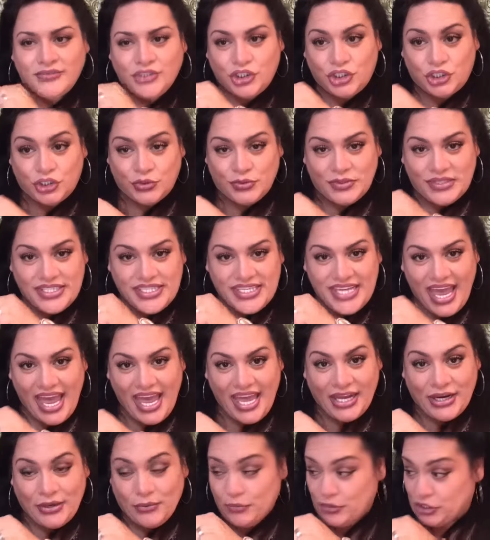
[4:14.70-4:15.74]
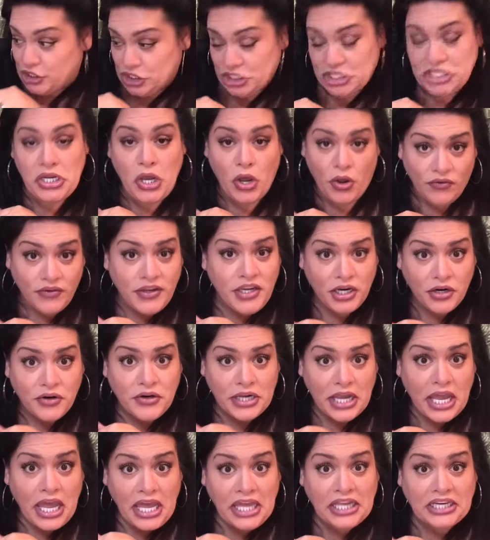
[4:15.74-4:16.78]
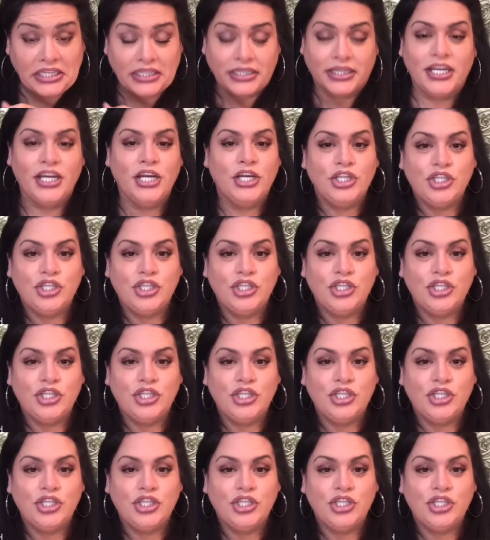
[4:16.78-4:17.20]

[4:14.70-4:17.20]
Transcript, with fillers: June 10, which is over oh, here again,